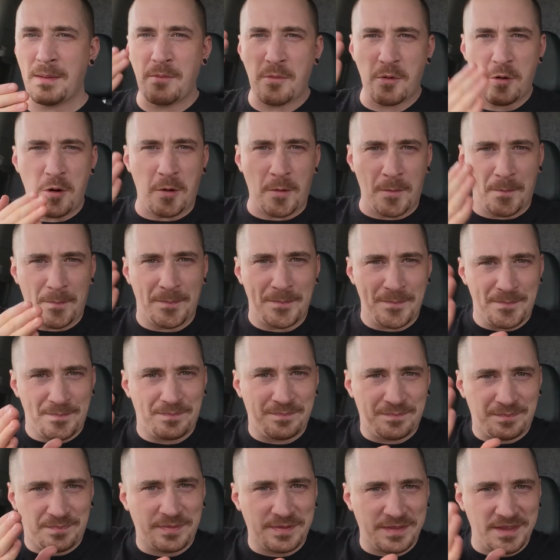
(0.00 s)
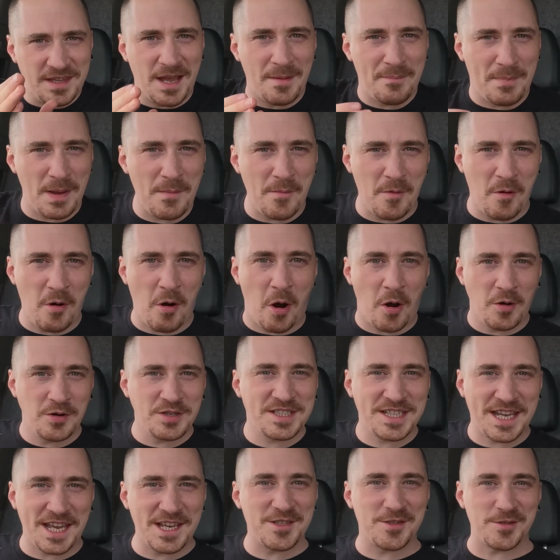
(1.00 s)
more on
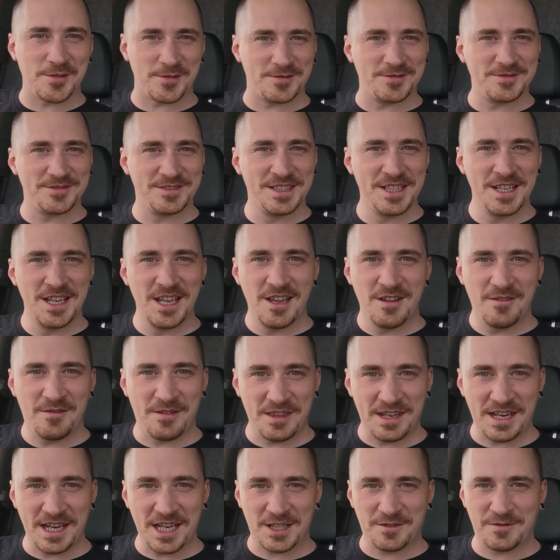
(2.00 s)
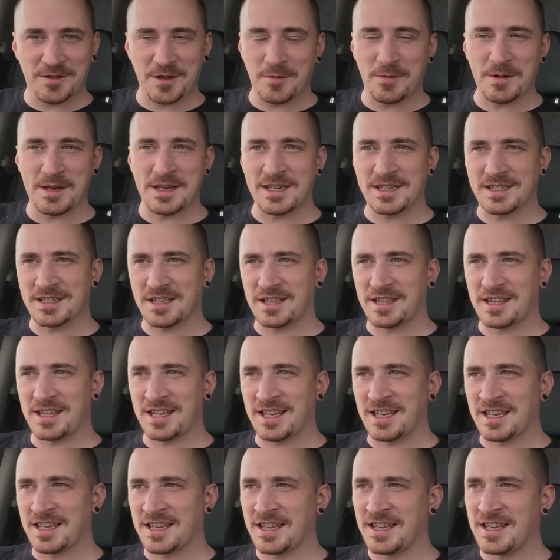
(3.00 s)
schedule for the next few weeks, I
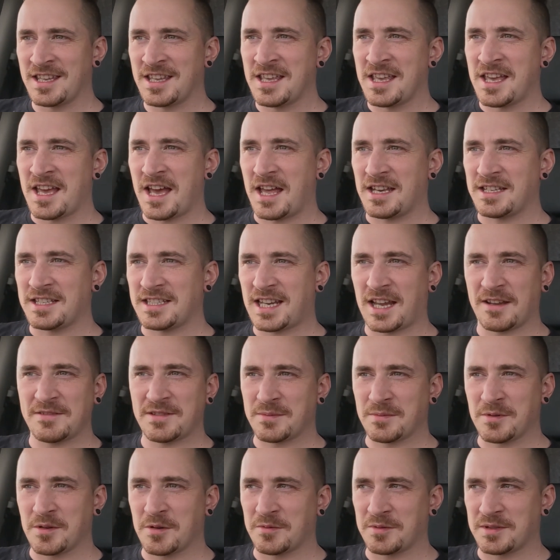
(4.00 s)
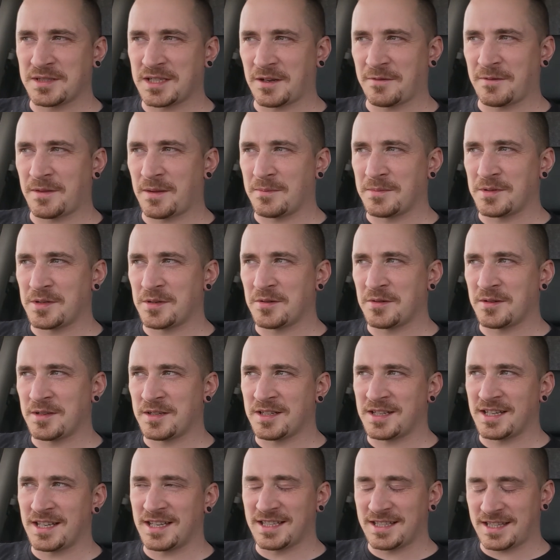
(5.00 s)
think, and just have some cool stuff that I'm
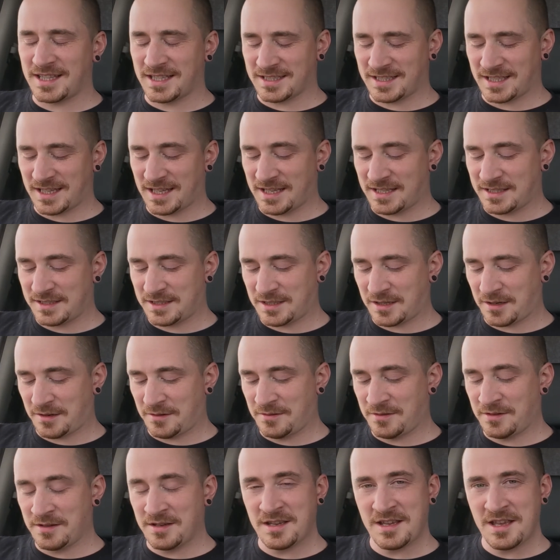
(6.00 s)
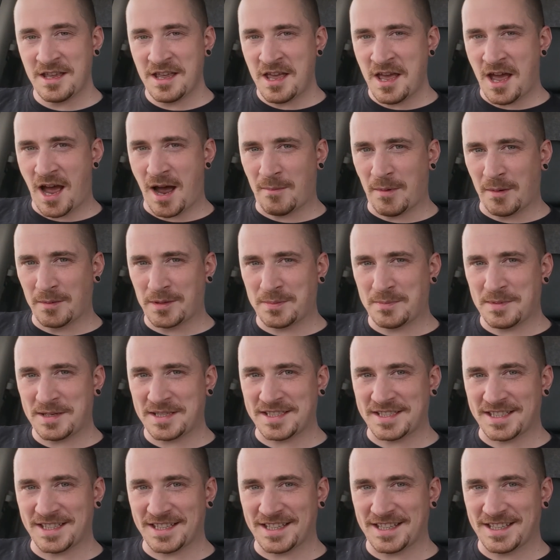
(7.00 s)
doing and things like that. So I'm
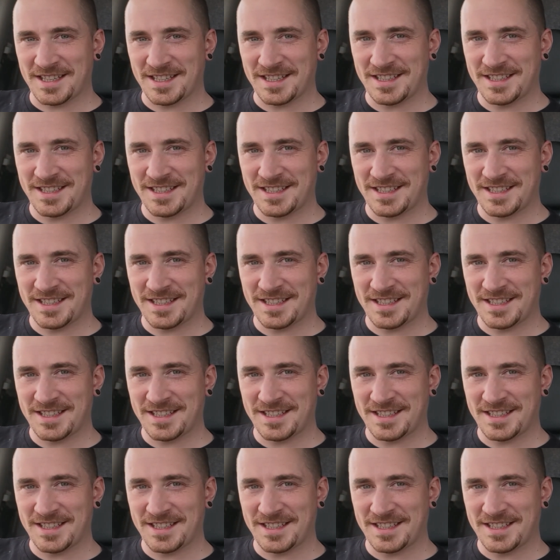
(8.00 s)
optimistic.